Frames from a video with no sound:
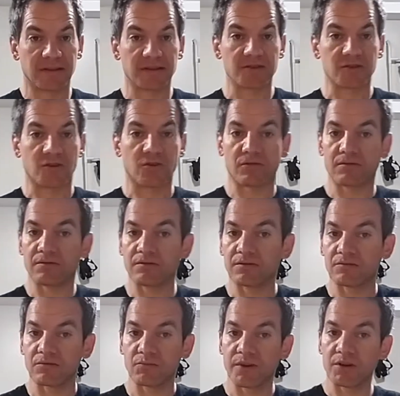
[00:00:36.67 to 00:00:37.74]
So
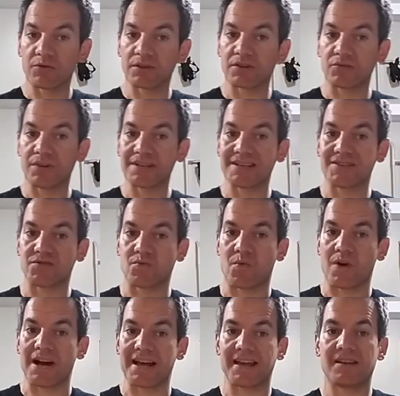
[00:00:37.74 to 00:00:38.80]
we know what the reasons
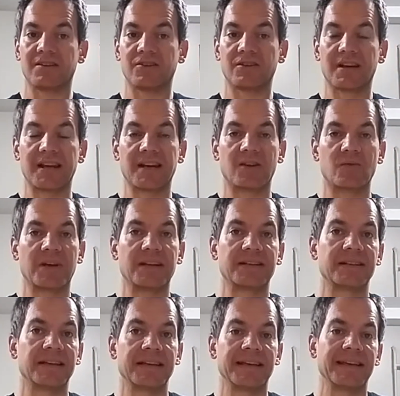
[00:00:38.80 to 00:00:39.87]
why you're gaining
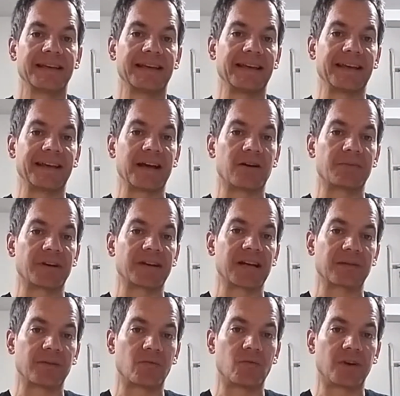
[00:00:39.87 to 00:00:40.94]
weight, and now I'm going to
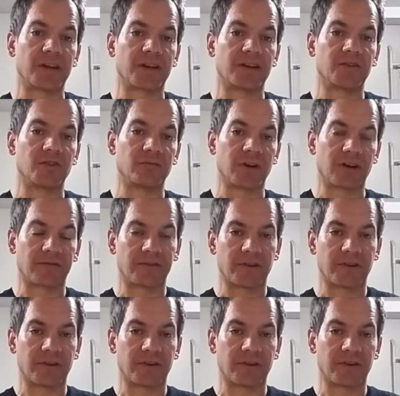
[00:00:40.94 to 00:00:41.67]
talk about what you can do about it.